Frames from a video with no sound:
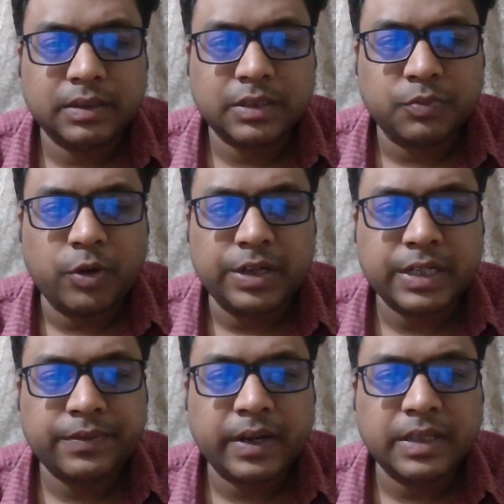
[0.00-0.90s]
small
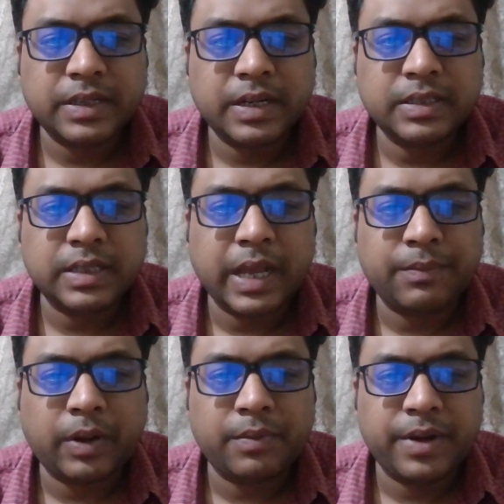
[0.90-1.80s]
trivial injuries
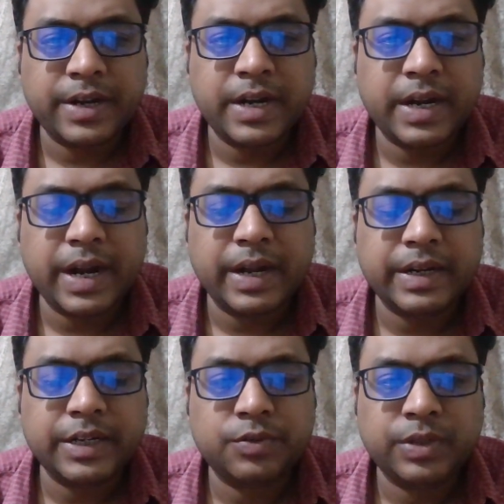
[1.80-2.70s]
have culminated and
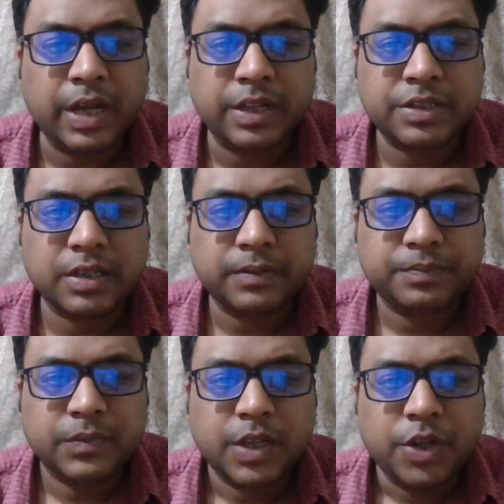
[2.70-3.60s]
lead to the ulcer.
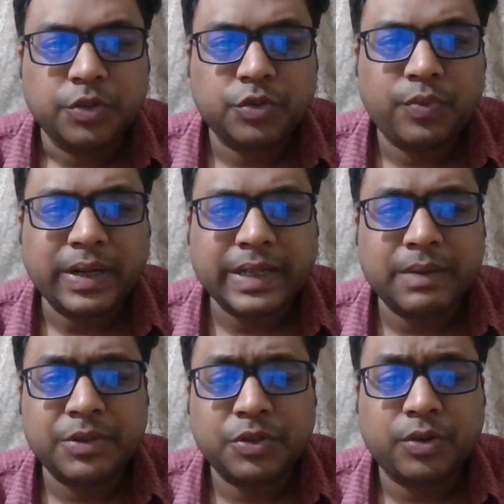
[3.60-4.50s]
So, what
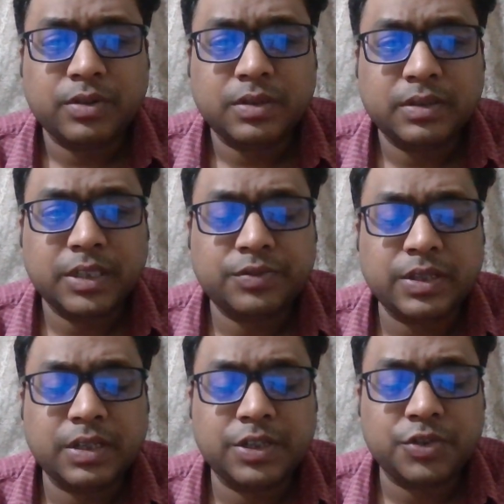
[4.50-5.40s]
can be the cause? This
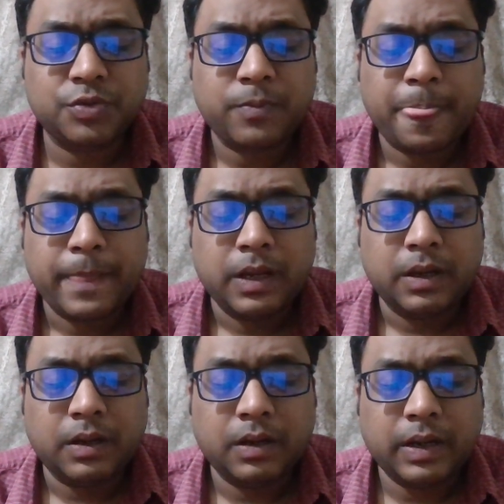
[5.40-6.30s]
was the issue.
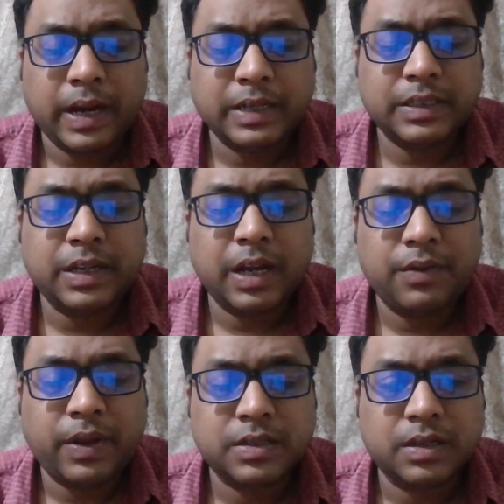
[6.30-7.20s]
As the girl
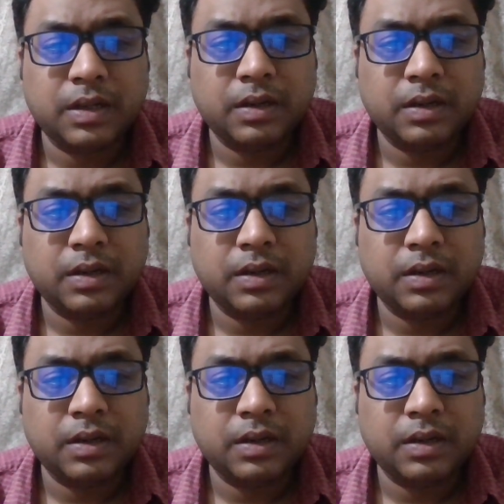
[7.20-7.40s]
was